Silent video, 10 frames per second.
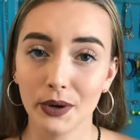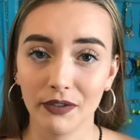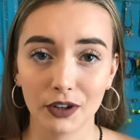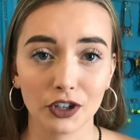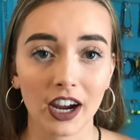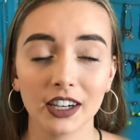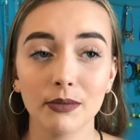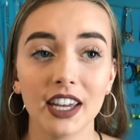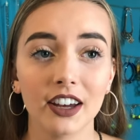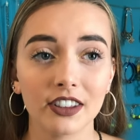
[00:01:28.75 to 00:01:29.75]
If you're trying to
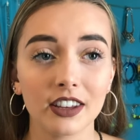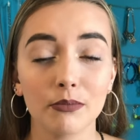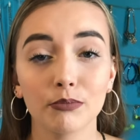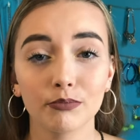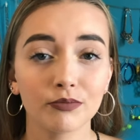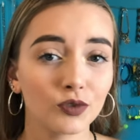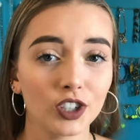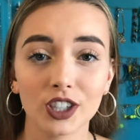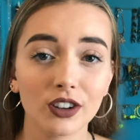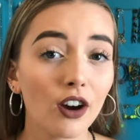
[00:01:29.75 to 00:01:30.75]
be healthy,
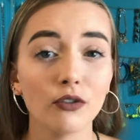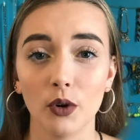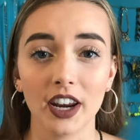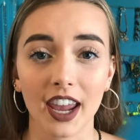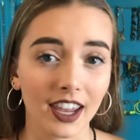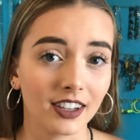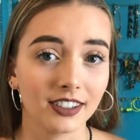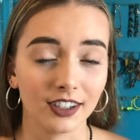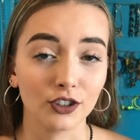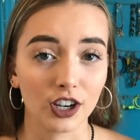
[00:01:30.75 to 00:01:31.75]
just avoid
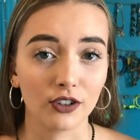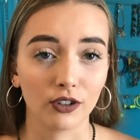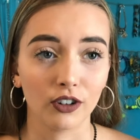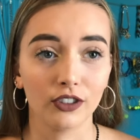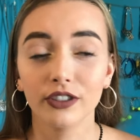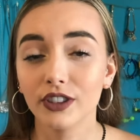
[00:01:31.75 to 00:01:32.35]
eggs in general.